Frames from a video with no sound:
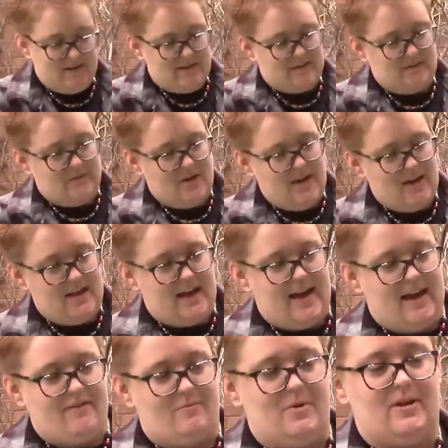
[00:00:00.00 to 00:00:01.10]
this one I
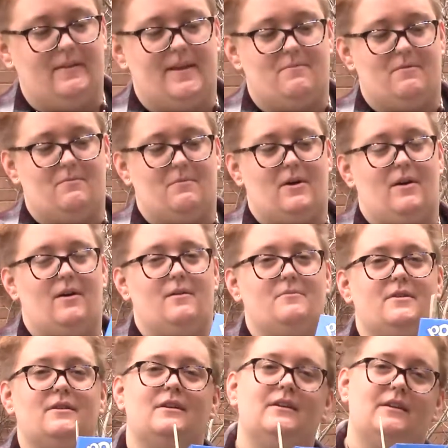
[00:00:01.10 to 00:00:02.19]
have put lemon balm.
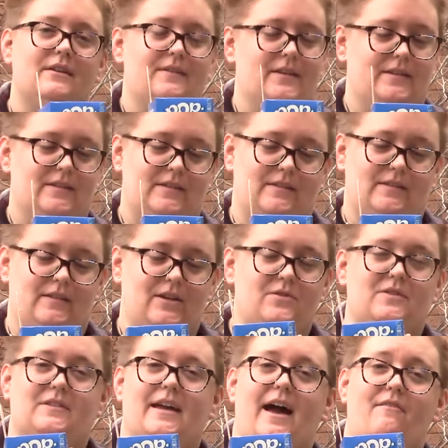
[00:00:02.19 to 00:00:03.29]
This
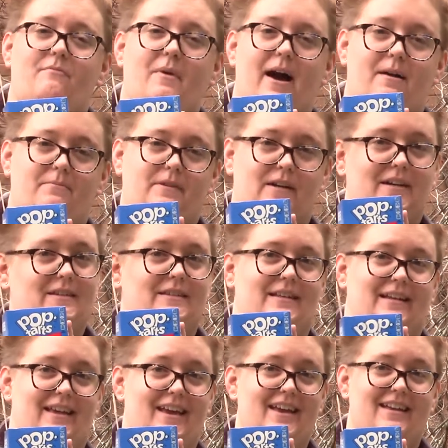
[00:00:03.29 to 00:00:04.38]
used to have Pop-Tarts
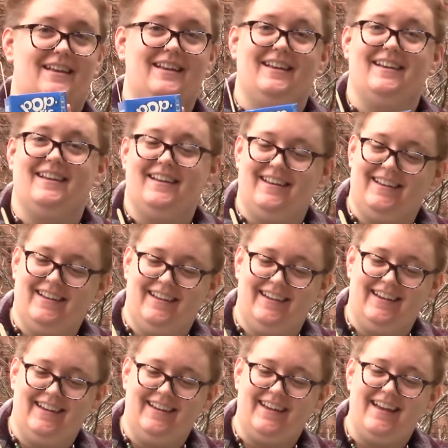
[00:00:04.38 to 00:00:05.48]
in it.
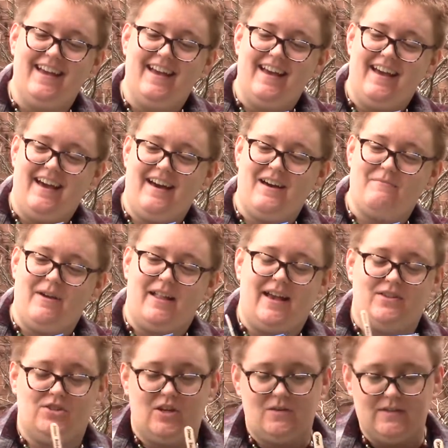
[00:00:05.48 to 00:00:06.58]
And
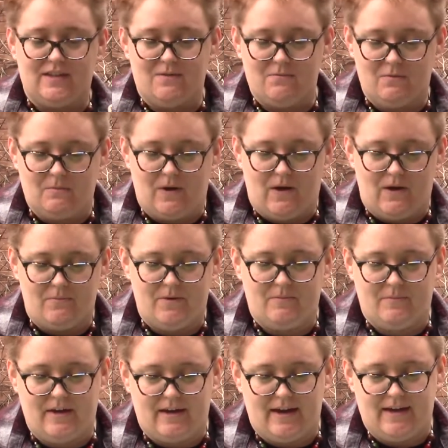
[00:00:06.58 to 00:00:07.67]
I chose lemon balm
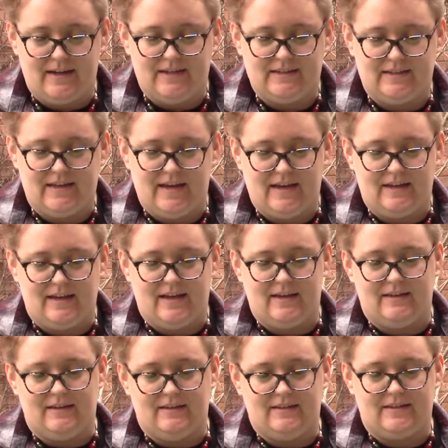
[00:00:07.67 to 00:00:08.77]
because it
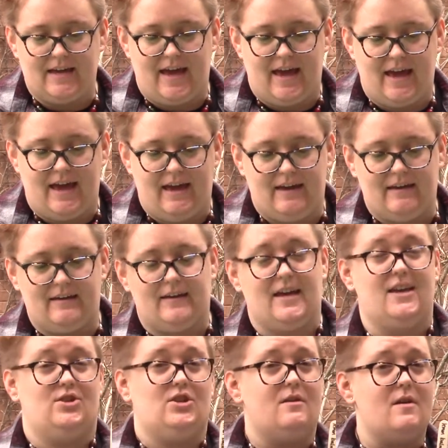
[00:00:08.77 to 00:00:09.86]
is a
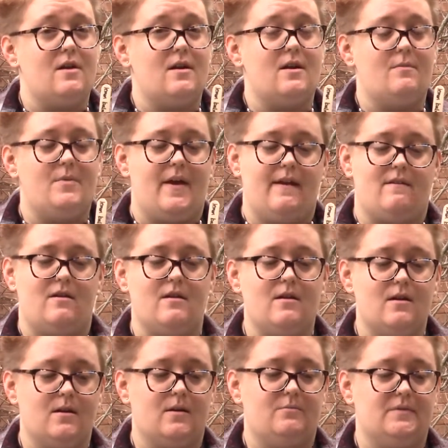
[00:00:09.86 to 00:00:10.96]
kitchen herb, and
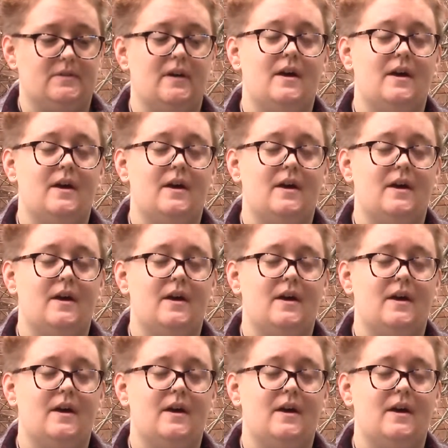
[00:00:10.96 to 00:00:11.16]
herbs